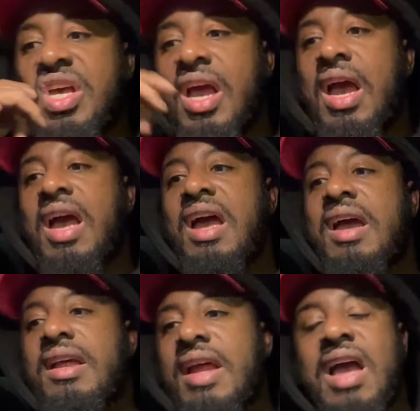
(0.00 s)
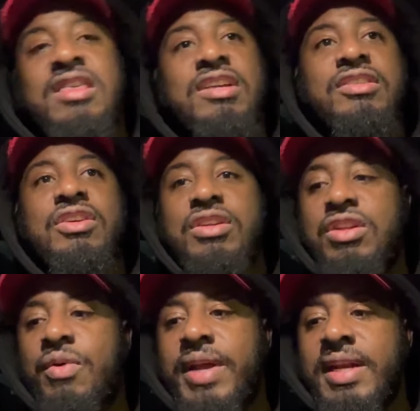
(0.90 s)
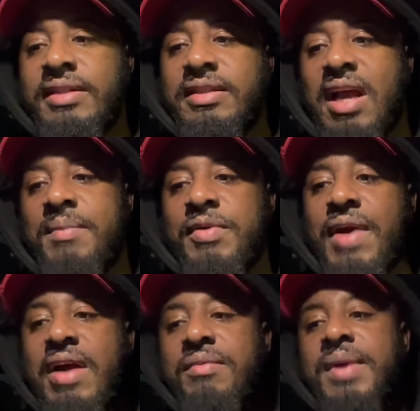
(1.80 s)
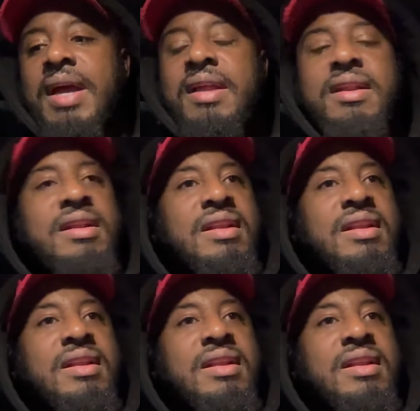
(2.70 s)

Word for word: And I just couldn't do it this time around, man.